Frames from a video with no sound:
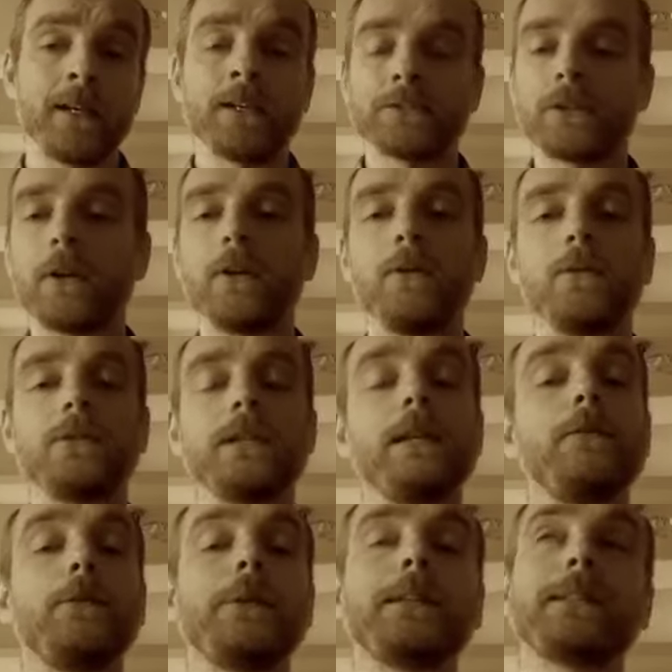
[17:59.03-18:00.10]
So to
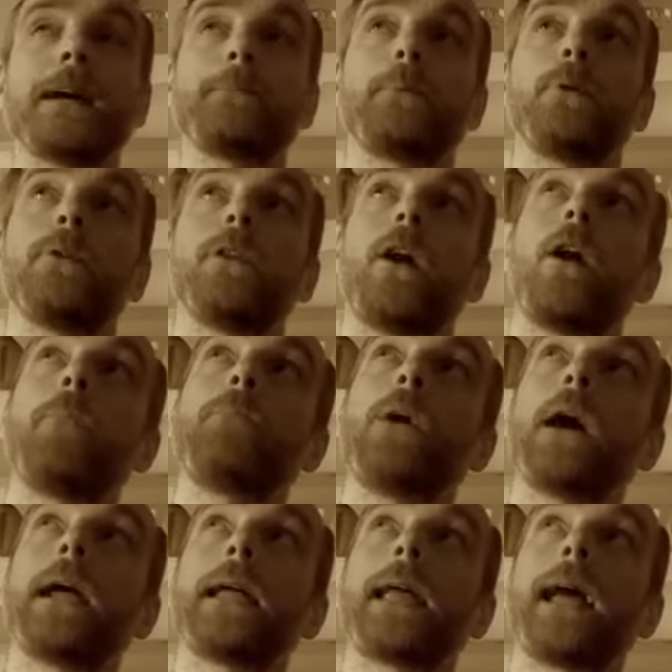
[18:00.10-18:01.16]
give you an example, on
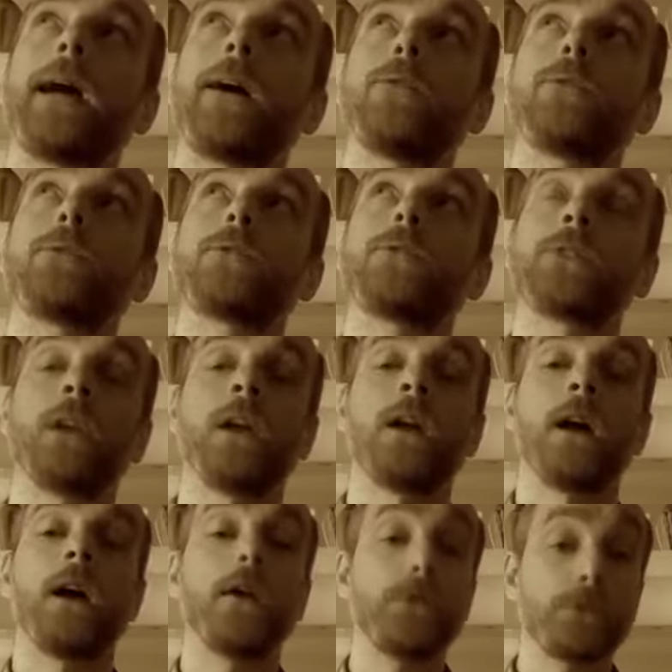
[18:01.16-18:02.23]
my account
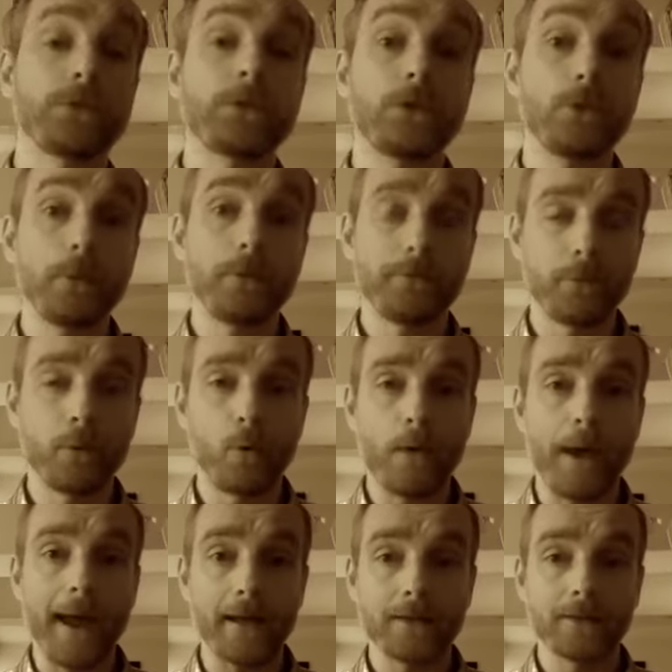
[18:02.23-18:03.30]
that's to do with
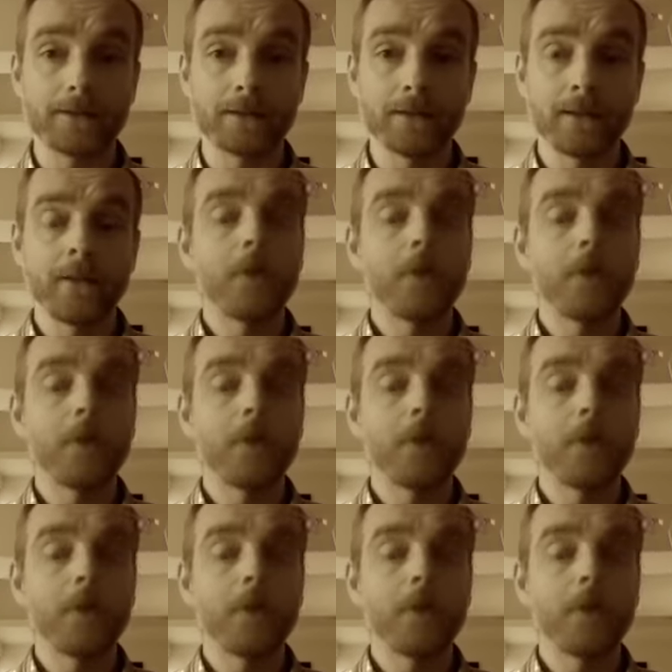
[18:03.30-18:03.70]
Forex,